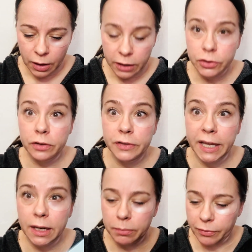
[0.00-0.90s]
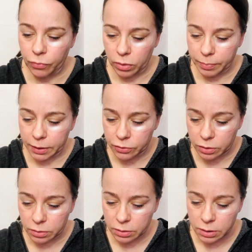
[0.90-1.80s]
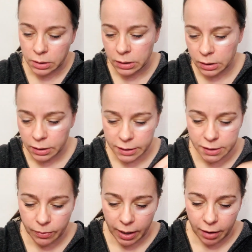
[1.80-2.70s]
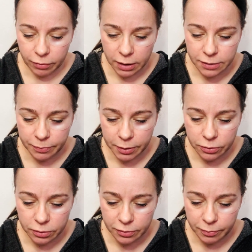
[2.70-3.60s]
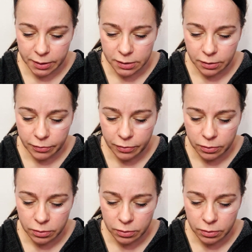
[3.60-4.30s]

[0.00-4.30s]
I should have taken a before picture. It's okay, I have lots of pictures of myself.